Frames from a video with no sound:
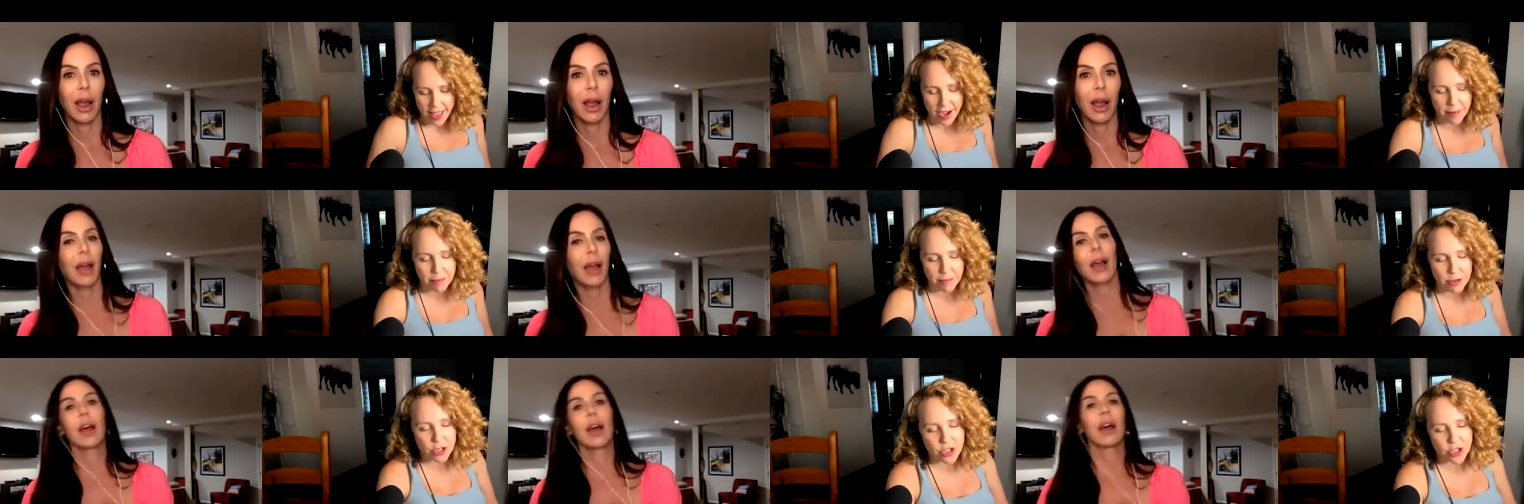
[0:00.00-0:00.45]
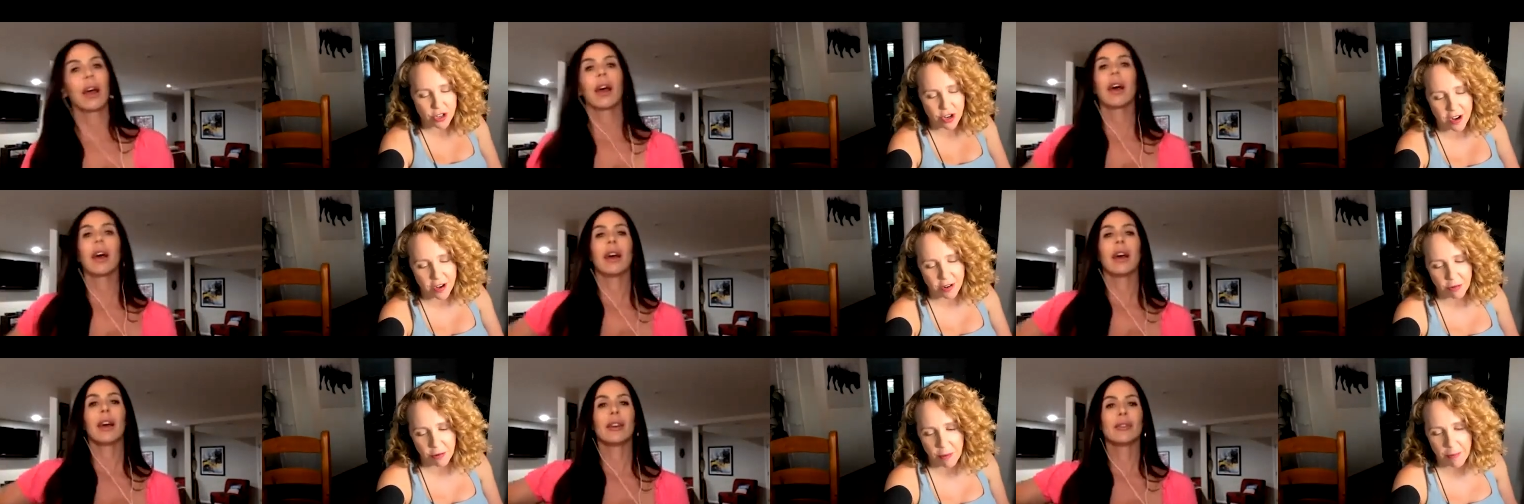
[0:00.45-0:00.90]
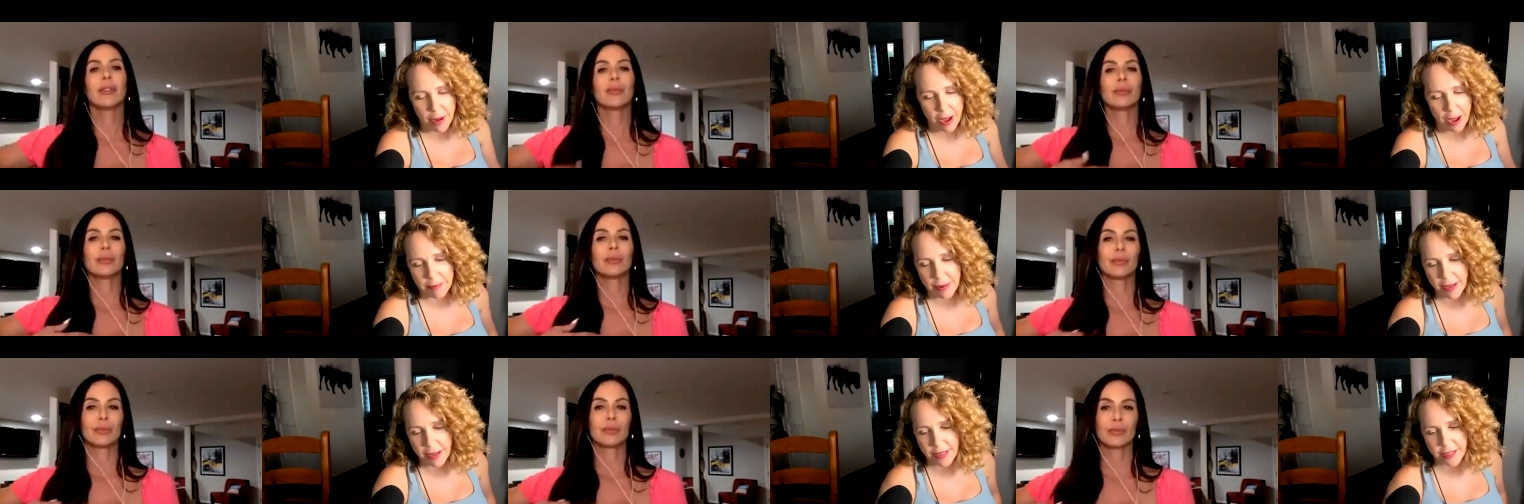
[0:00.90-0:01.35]
Speaker 1: and i'm just trying to
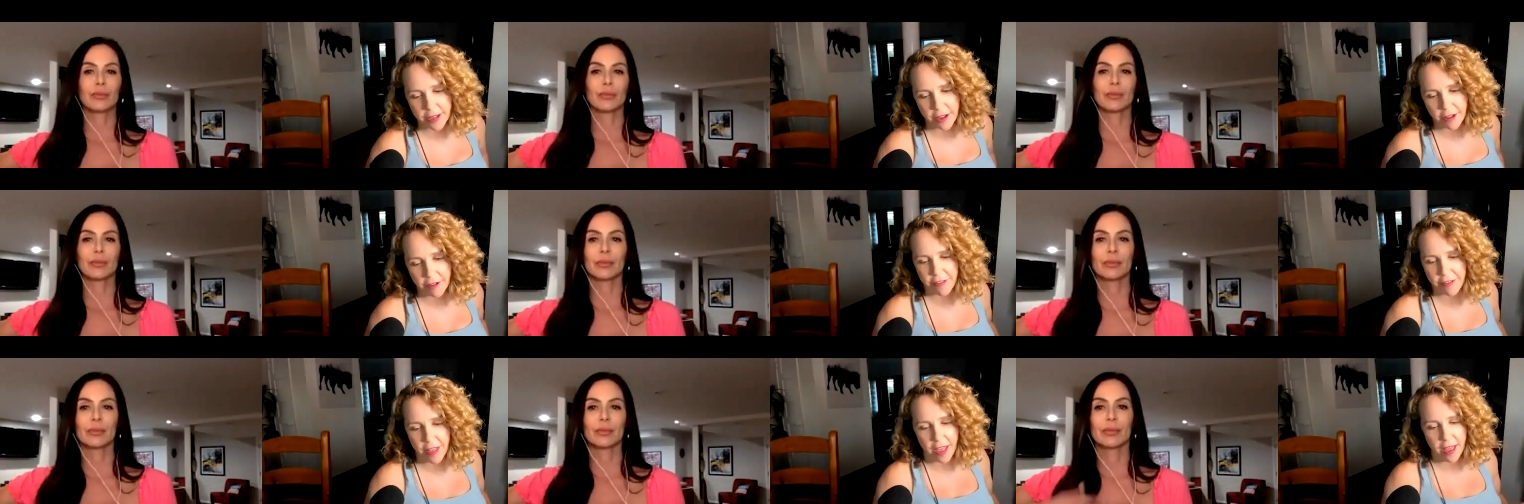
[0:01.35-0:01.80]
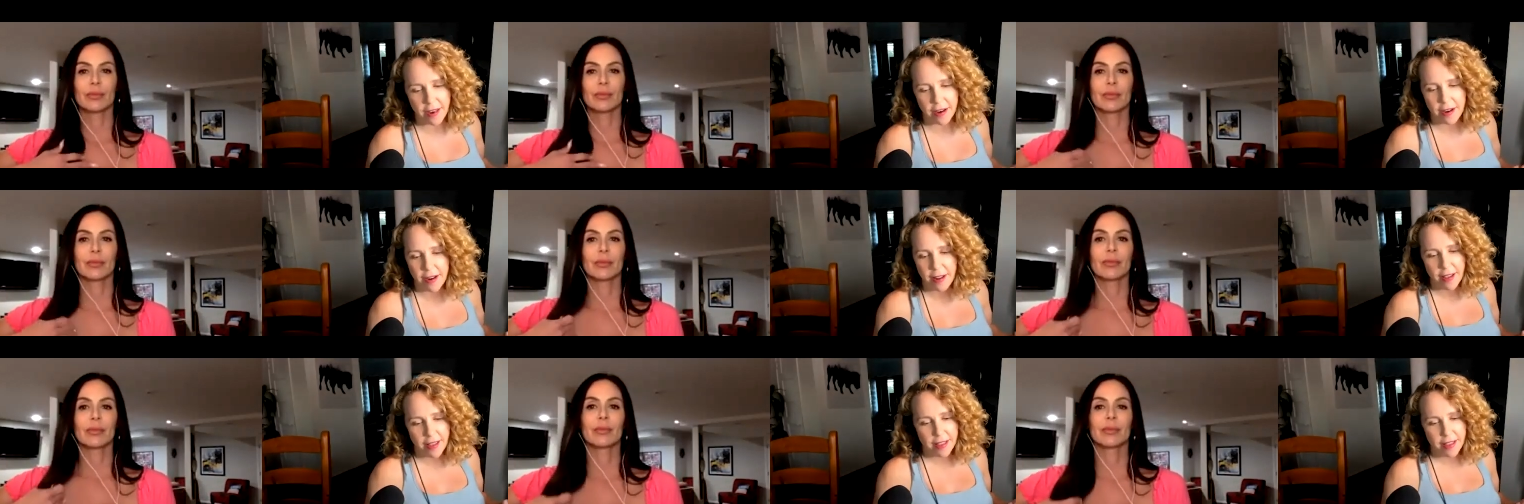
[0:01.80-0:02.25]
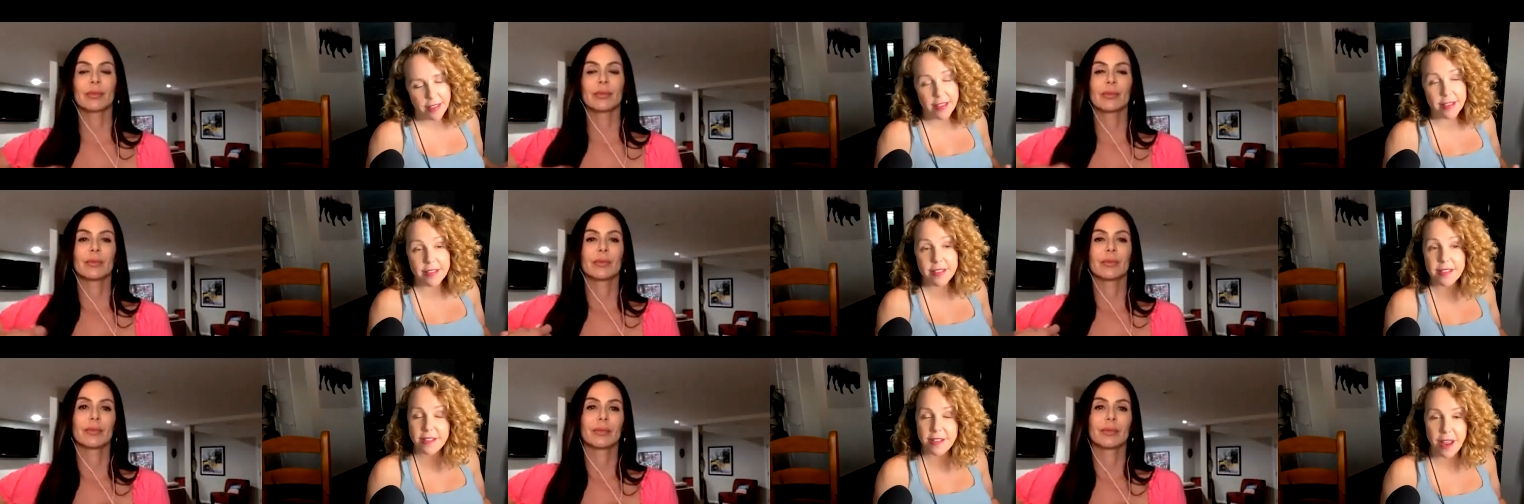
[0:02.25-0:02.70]
remind myself that
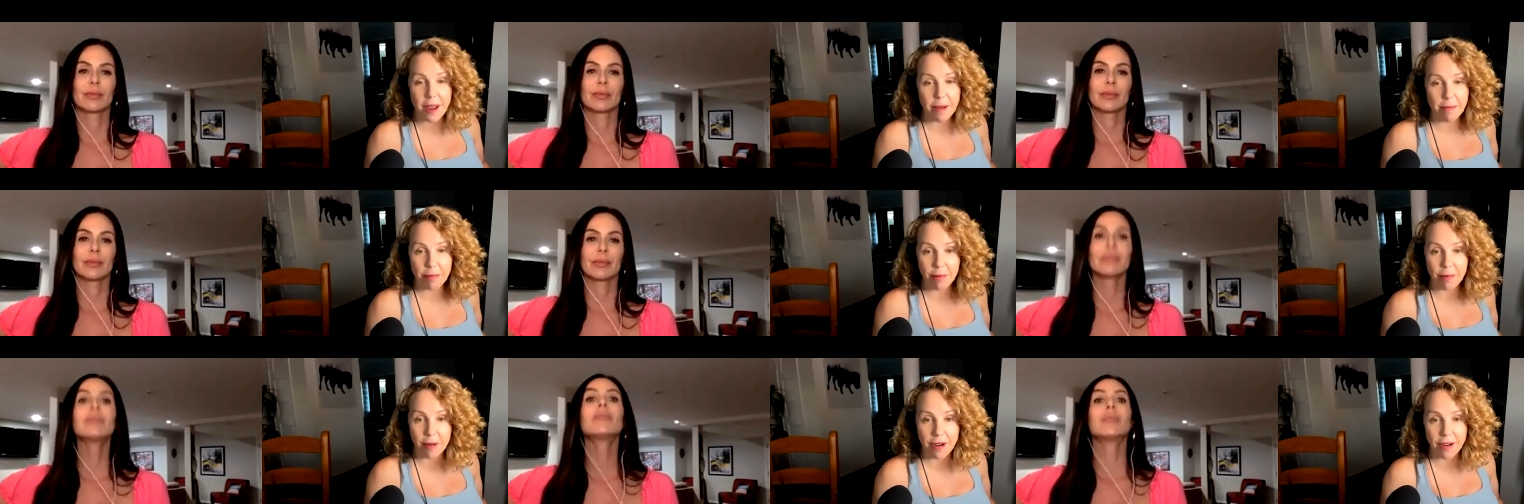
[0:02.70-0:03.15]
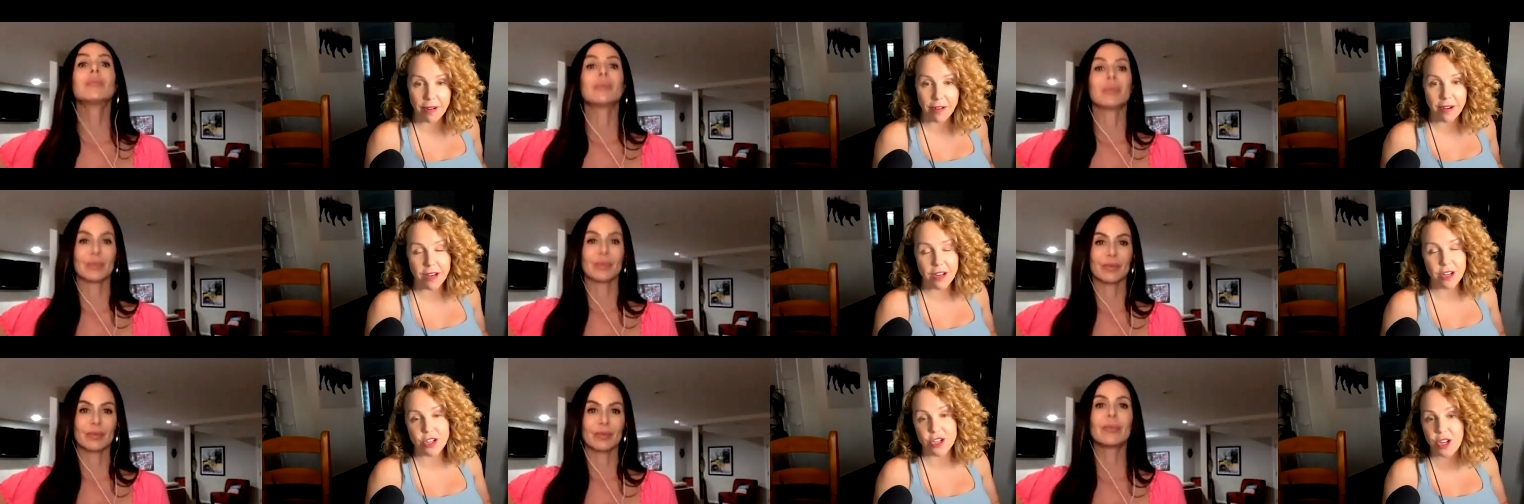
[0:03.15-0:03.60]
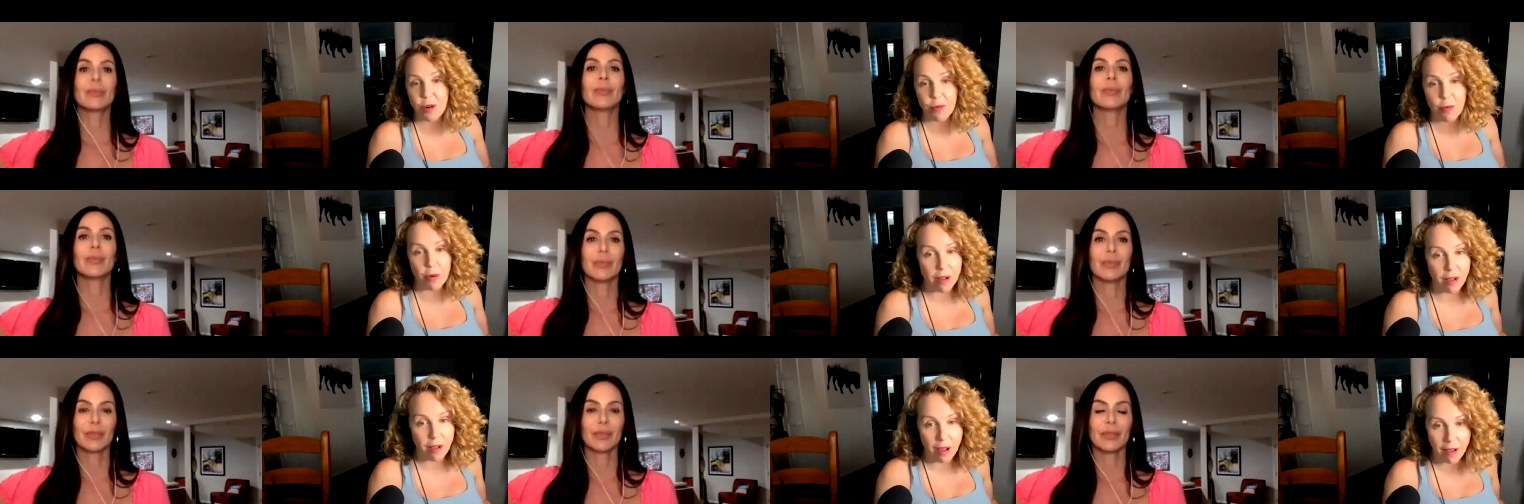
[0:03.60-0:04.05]
this is temporary
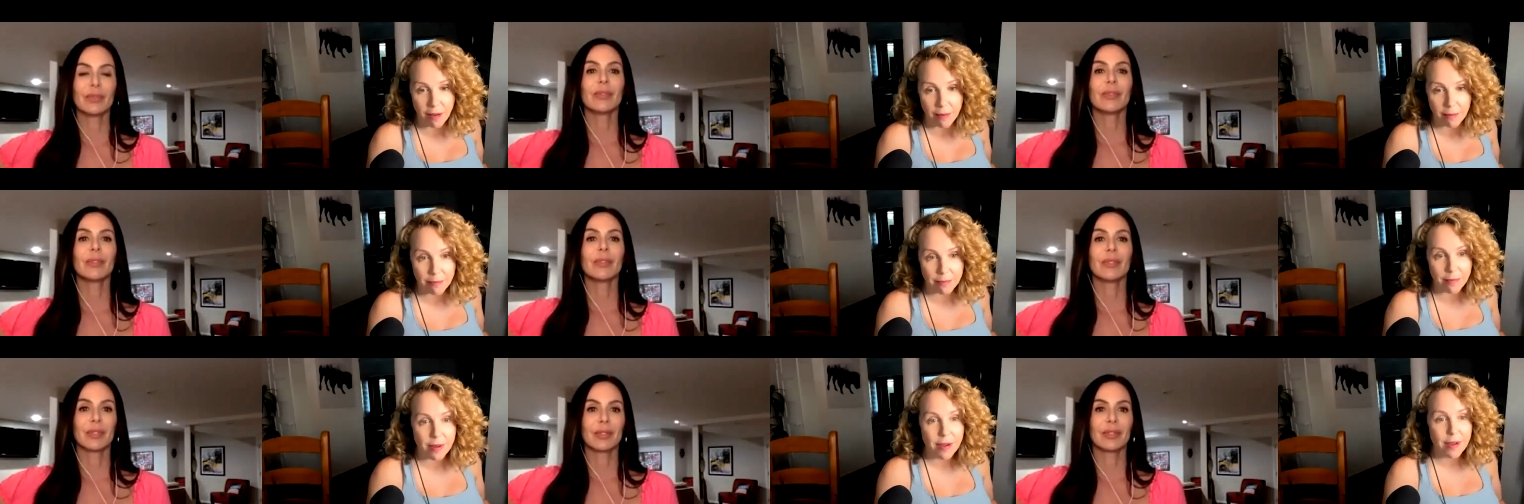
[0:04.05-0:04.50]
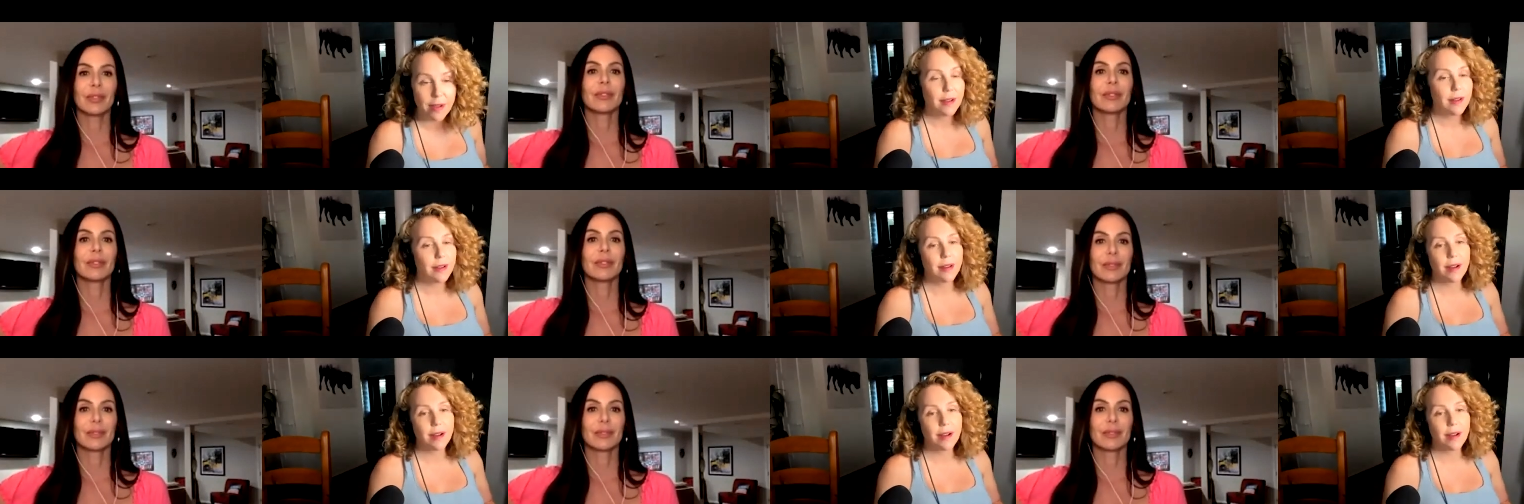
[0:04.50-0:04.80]
she will come